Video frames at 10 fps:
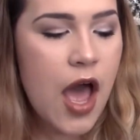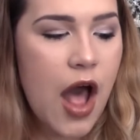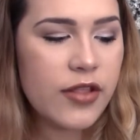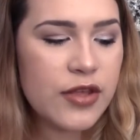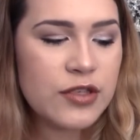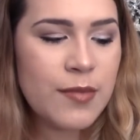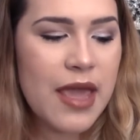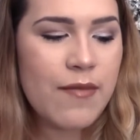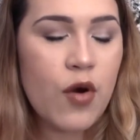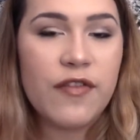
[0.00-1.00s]
I'll use
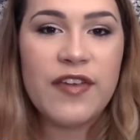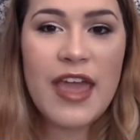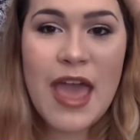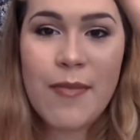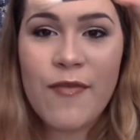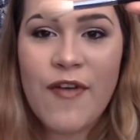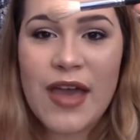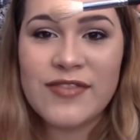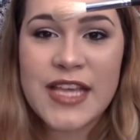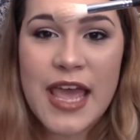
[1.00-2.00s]
my Morphe
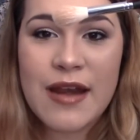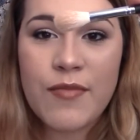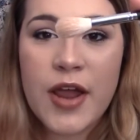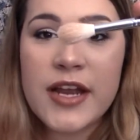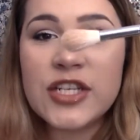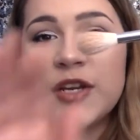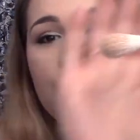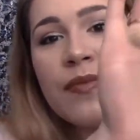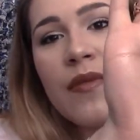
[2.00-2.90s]
M510 brush.